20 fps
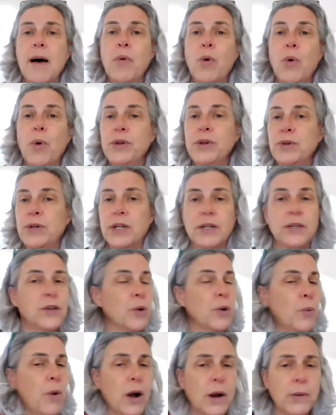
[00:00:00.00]
Or
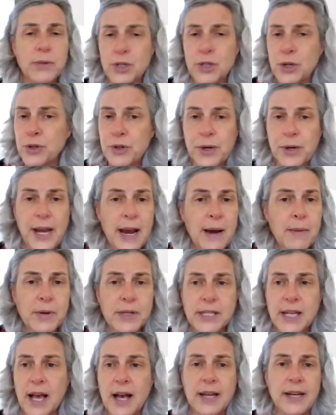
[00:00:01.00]
you're welcome to turn your
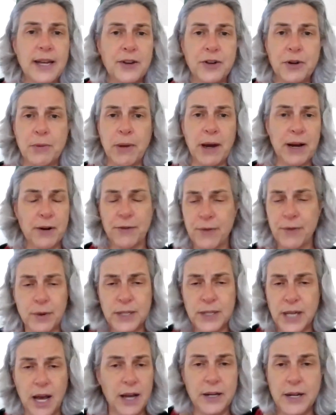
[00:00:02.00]
cameras on and your
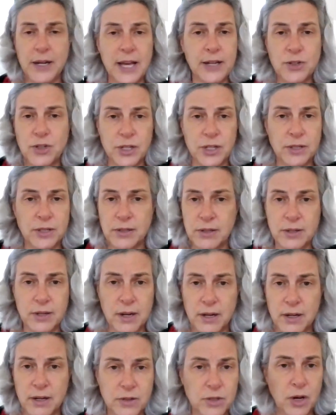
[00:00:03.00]
microphones on and just
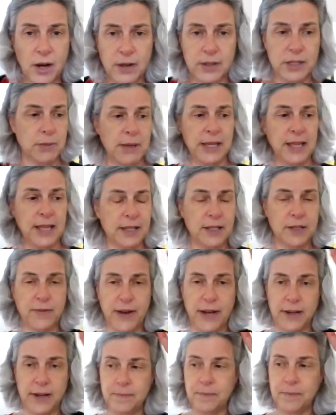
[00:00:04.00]
talk to me. That's
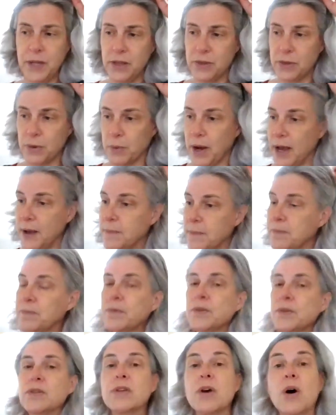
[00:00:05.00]
fine, either way.
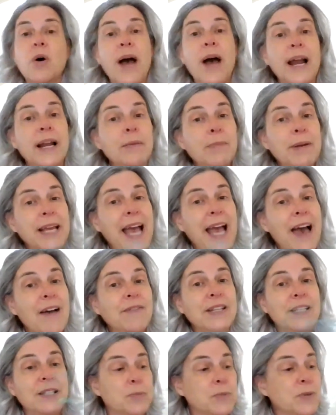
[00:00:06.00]
So anybody have
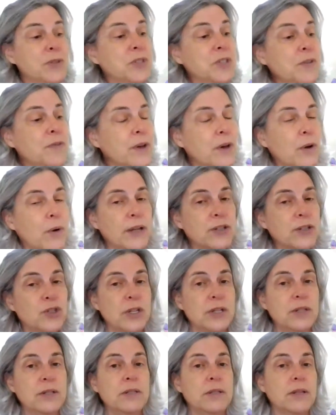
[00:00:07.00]
any specific
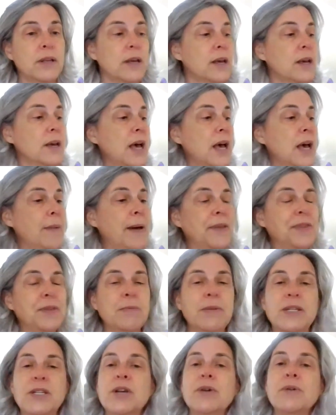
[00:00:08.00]
questions about the
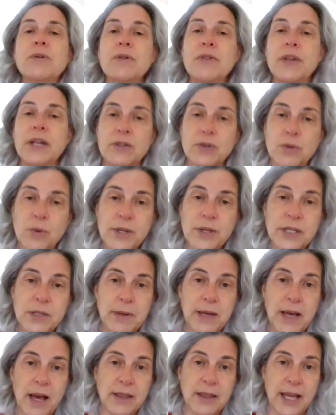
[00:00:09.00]
material that's going to
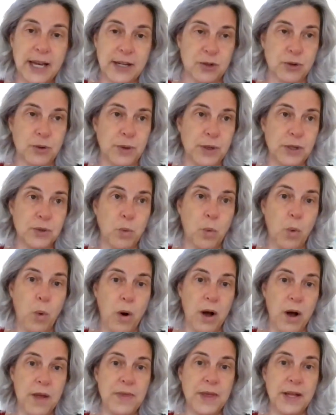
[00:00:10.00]
be on lecture quiz
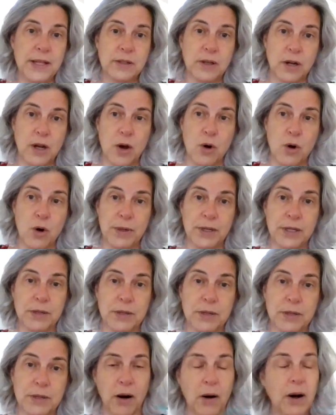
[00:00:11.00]
1 that's going to open
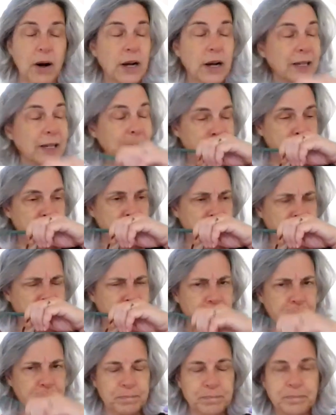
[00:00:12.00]
tomorrow?
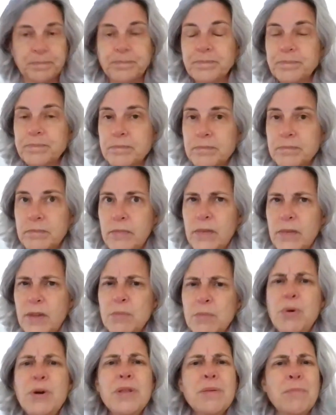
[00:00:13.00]

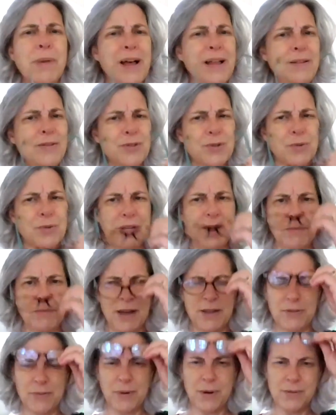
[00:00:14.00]
Boy, the pollen's really in
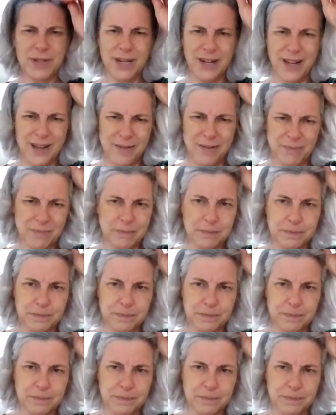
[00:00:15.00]
my throat today.